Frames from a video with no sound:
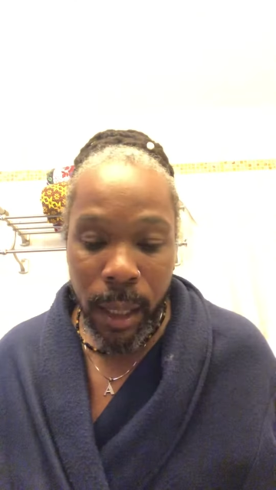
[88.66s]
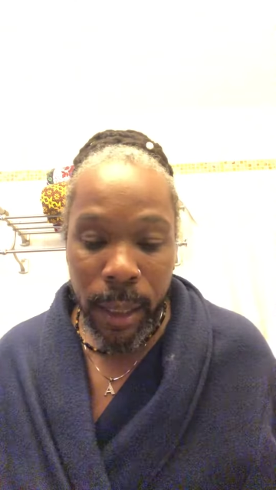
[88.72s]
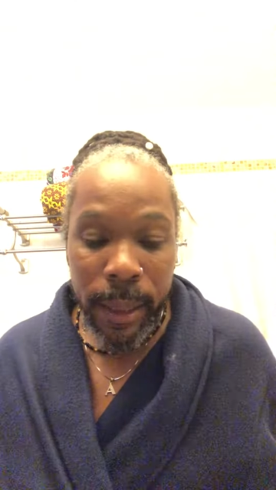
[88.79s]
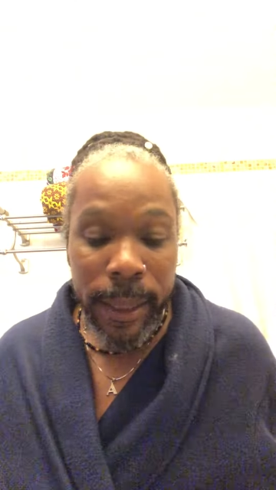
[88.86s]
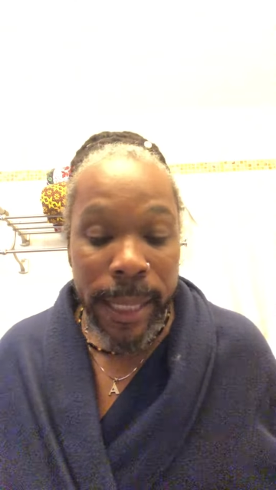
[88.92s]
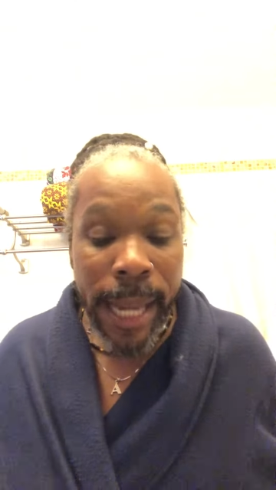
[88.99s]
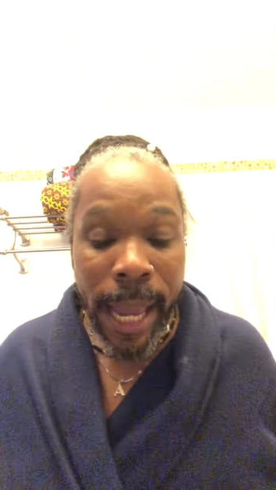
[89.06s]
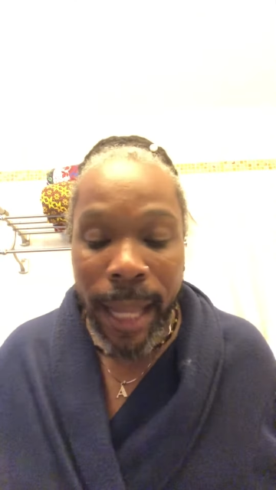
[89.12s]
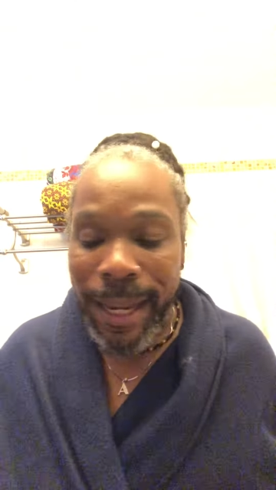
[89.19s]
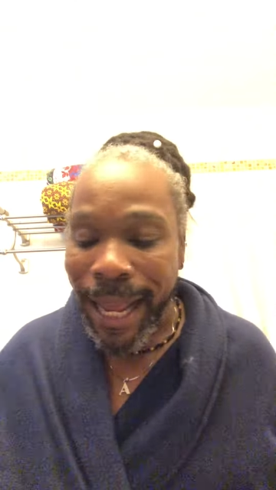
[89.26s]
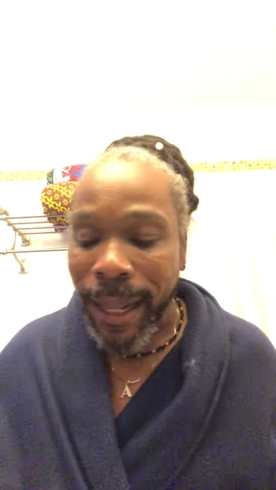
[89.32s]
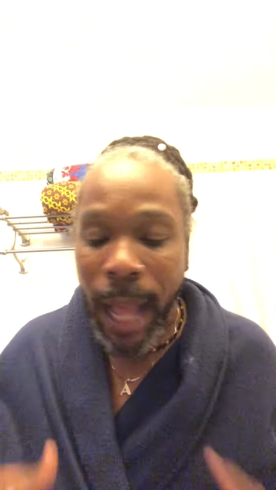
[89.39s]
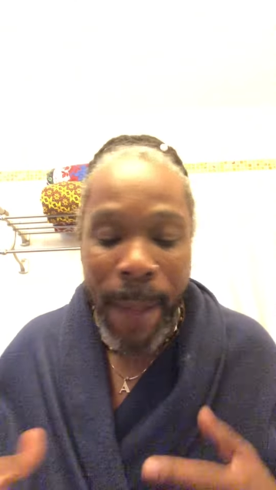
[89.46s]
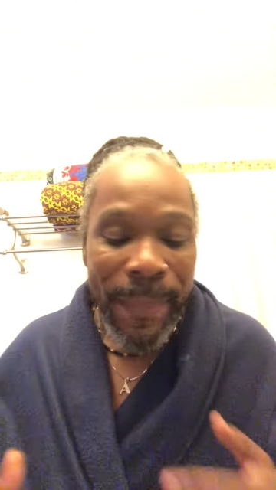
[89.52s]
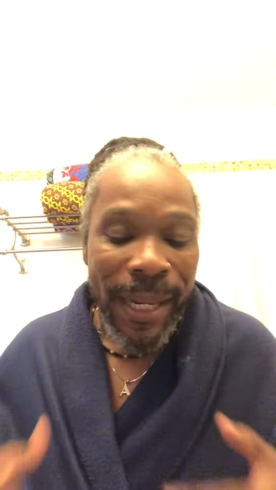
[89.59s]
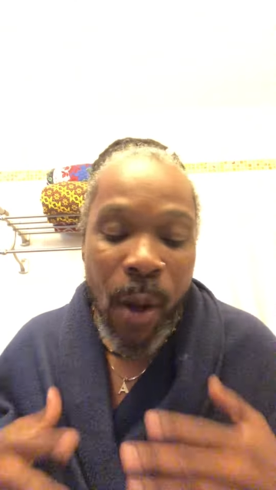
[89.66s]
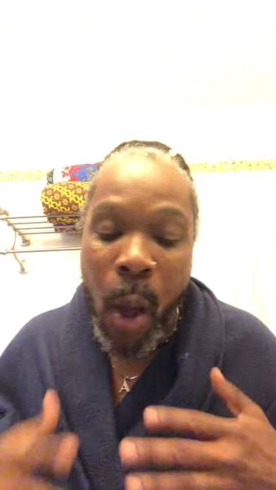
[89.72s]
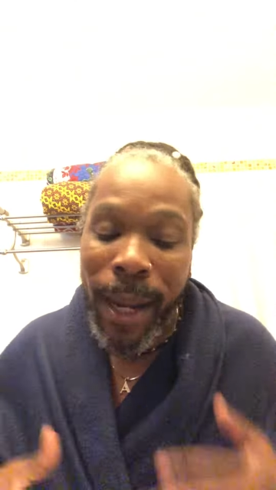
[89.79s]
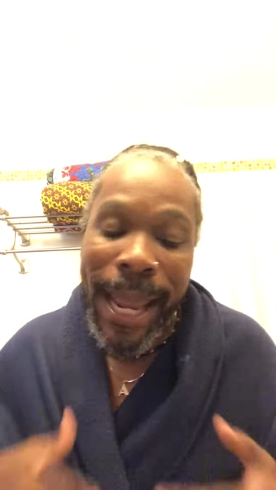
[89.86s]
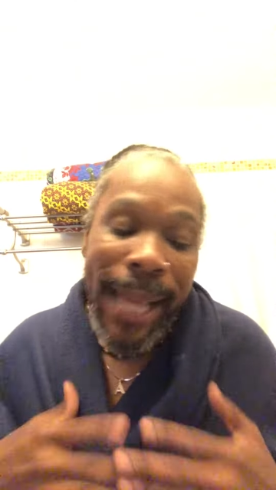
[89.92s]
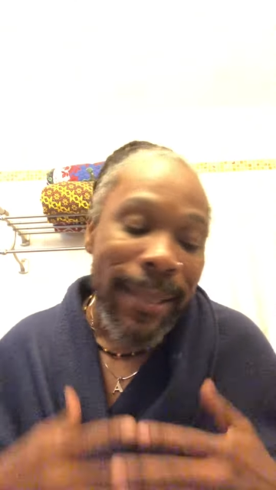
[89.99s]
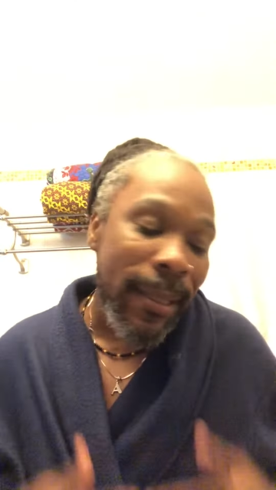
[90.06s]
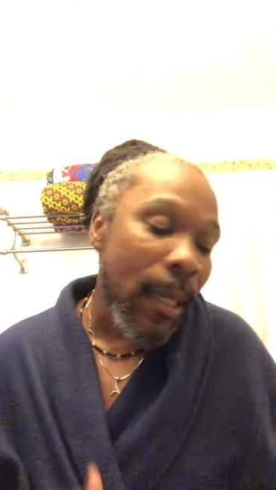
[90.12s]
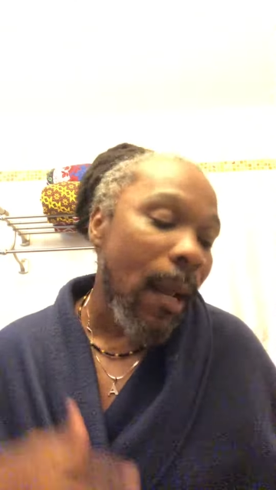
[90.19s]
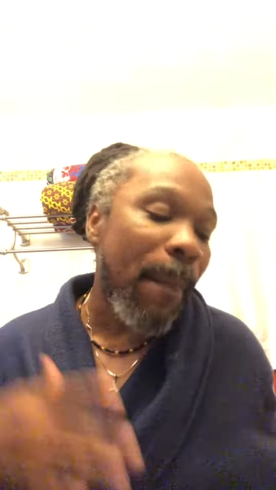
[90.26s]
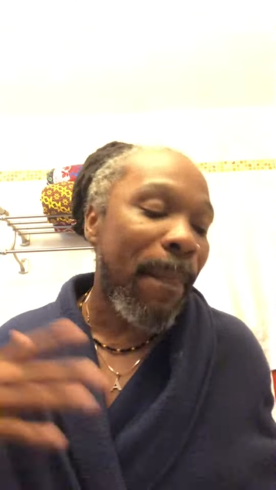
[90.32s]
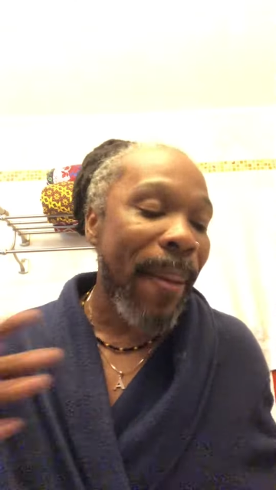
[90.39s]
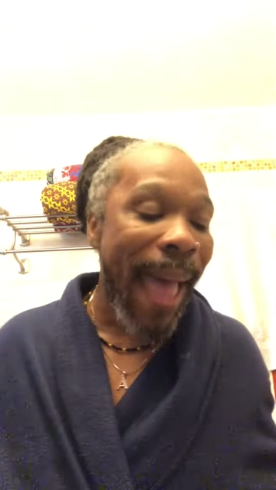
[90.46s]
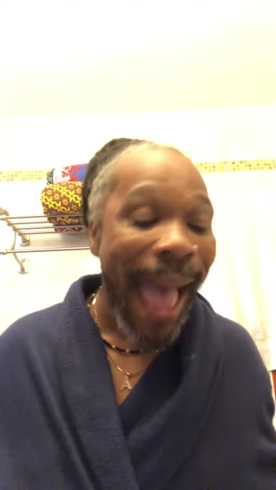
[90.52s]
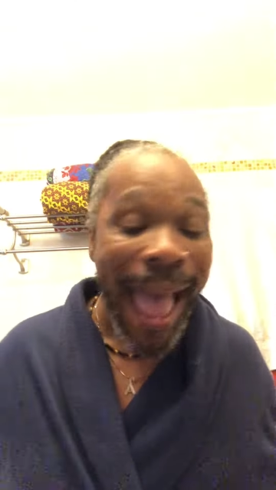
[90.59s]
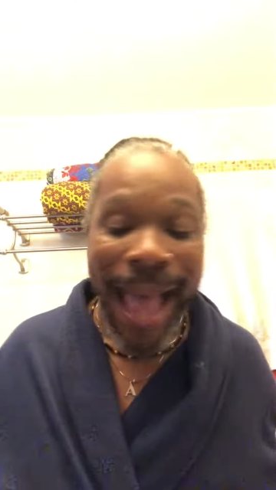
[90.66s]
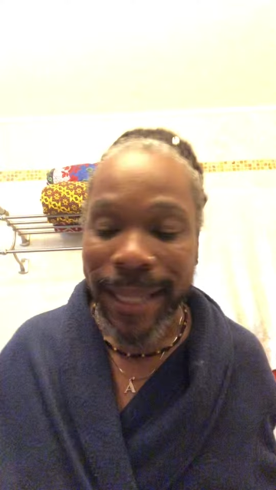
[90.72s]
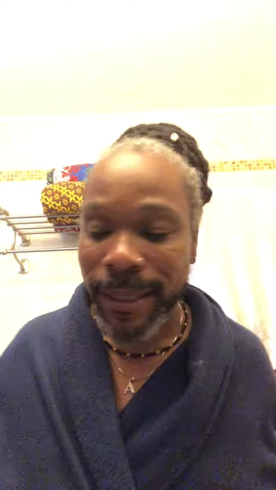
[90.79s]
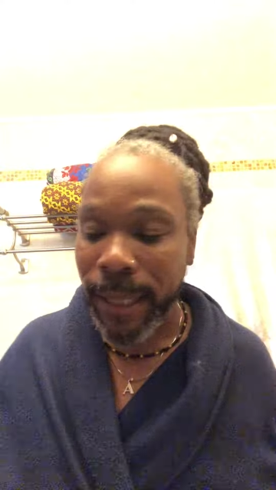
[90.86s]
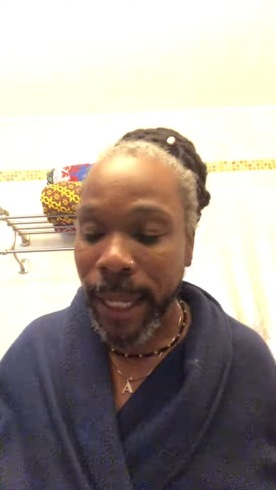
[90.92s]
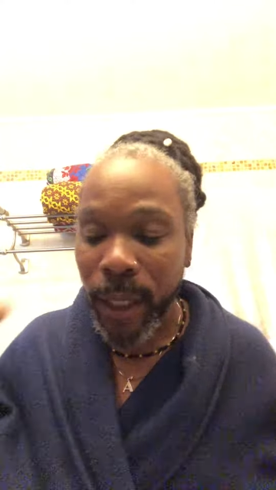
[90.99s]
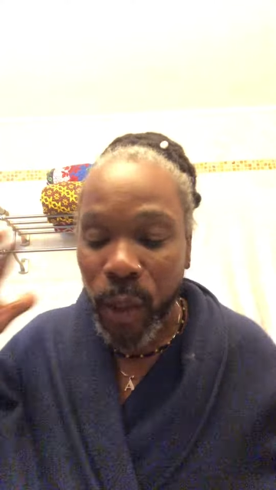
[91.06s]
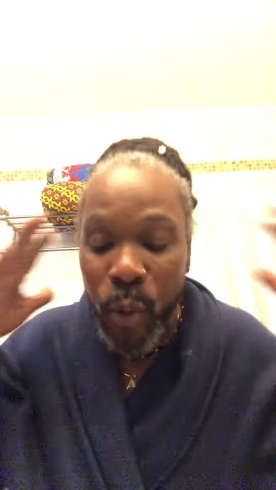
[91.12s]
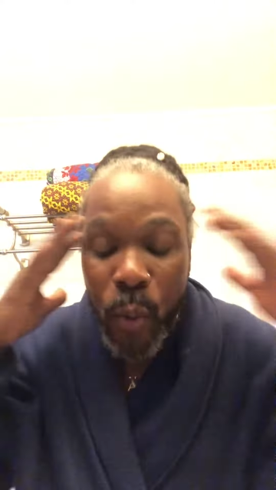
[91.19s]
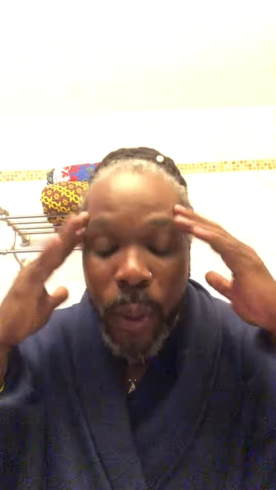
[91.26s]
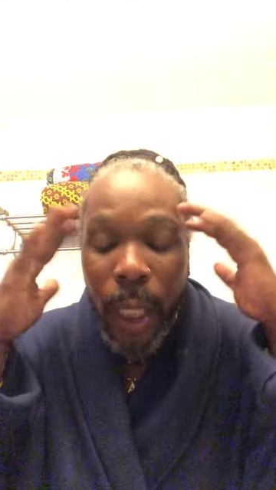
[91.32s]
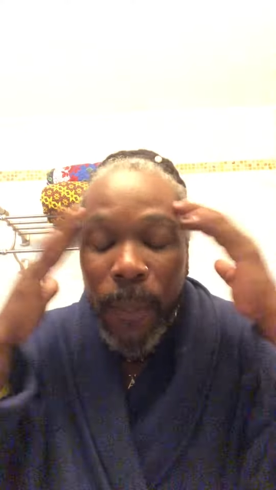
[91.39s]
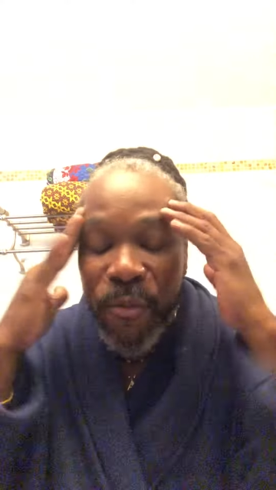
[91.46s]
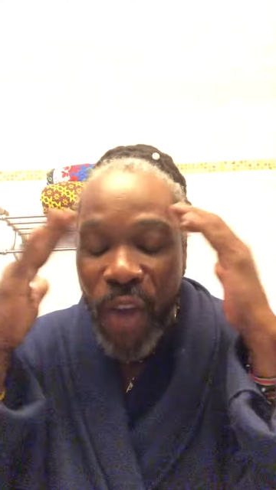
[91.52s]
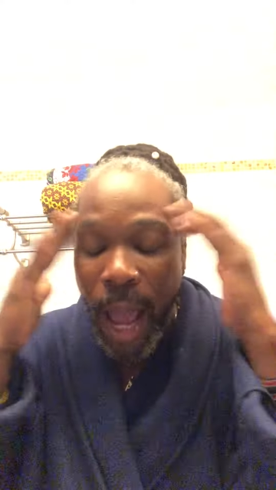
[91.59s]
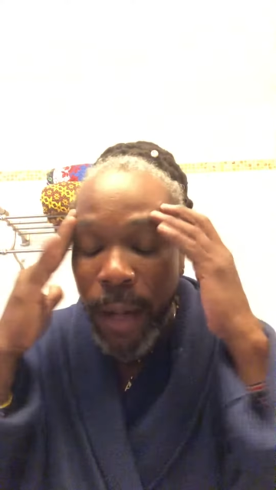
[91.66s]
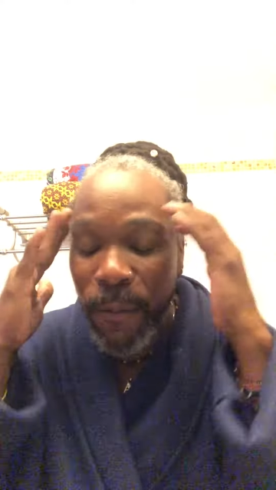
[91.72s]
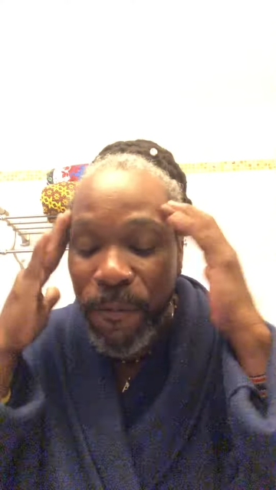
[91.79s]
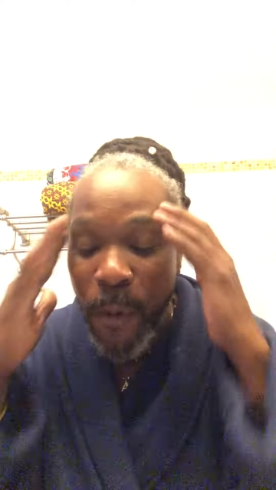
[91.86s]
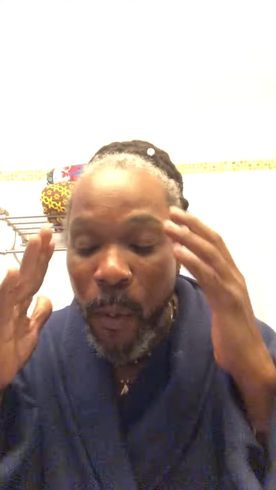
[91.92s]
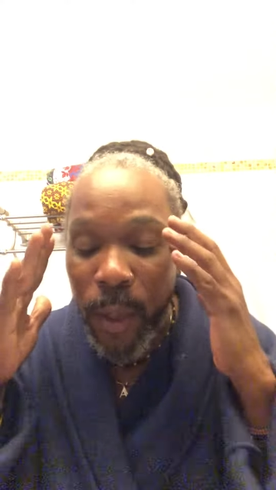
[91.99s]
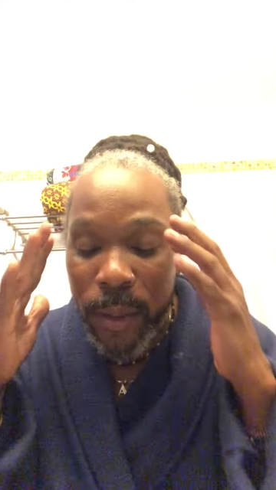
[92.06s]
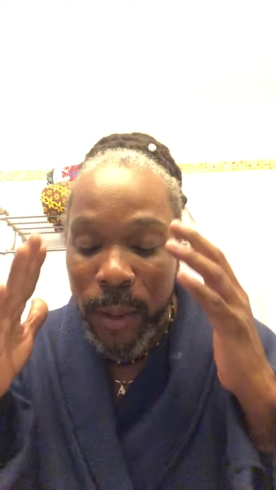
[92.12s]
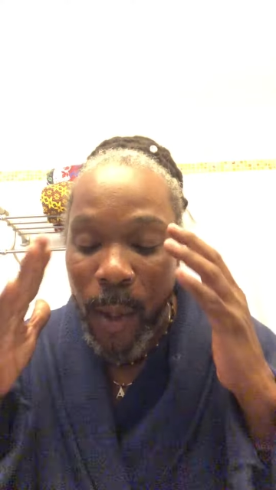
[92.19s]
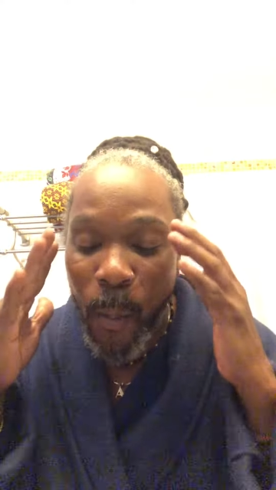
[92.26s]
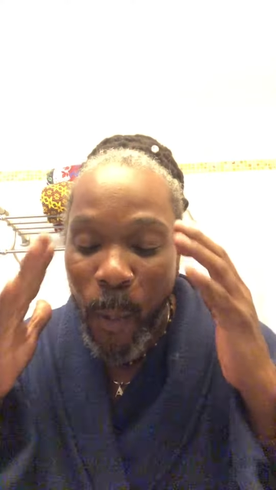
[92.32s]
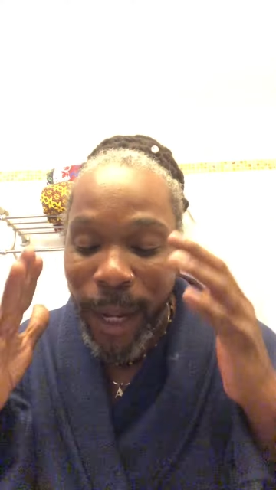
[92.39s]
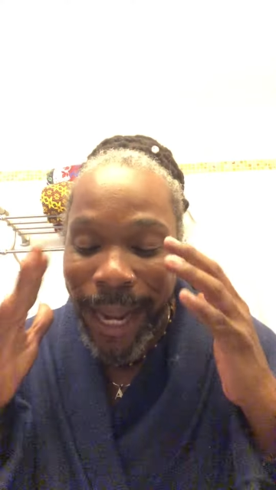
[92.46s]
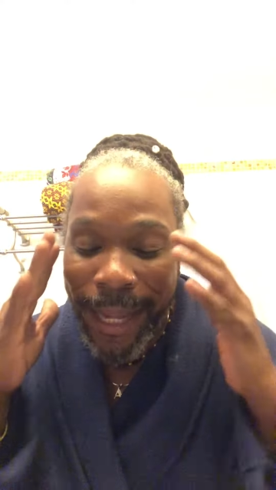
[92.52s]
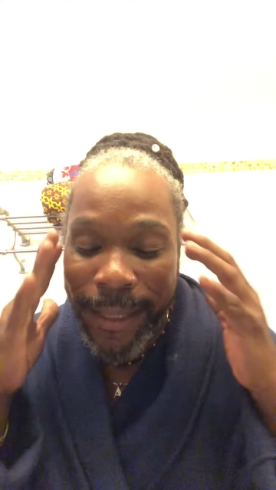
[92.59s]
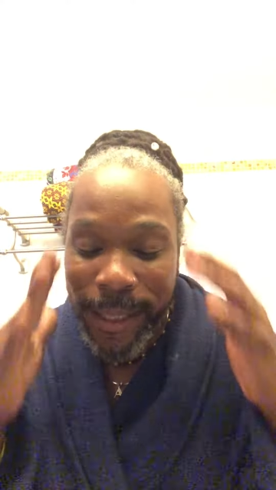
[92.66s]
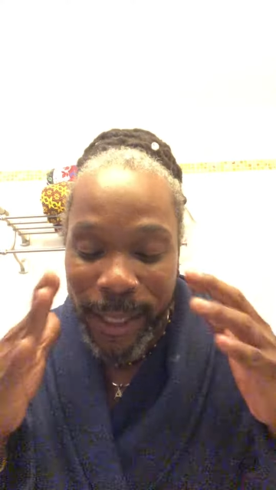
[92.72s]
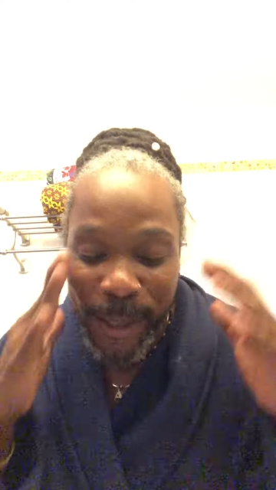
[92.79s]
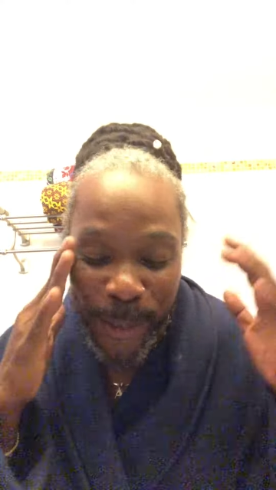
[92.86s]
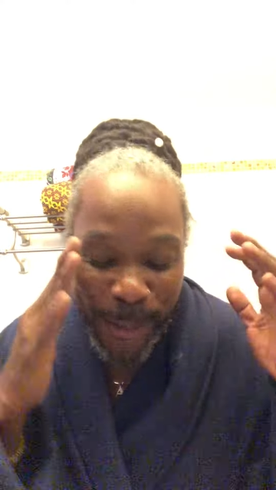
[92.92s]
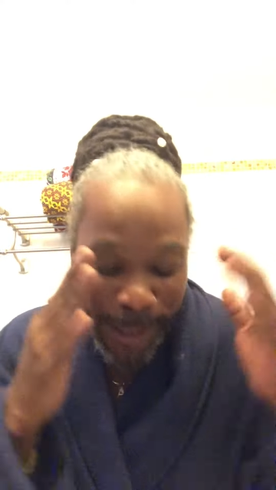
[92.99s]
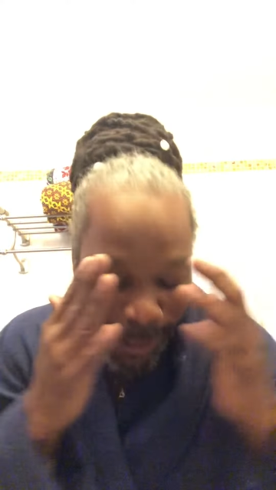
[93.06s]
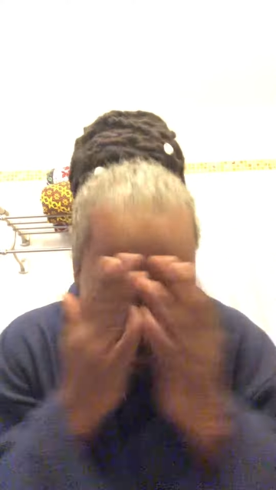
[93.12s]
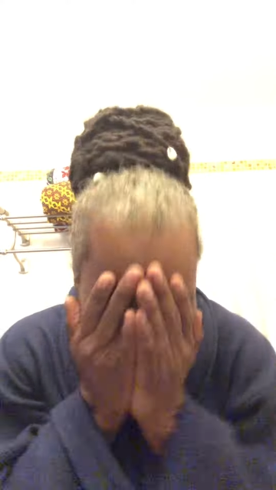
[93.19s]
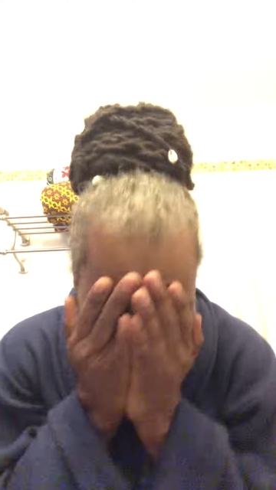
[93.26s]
Yeah, I mean, all that's in the past. Like, you keep trying to focus on what I didn't.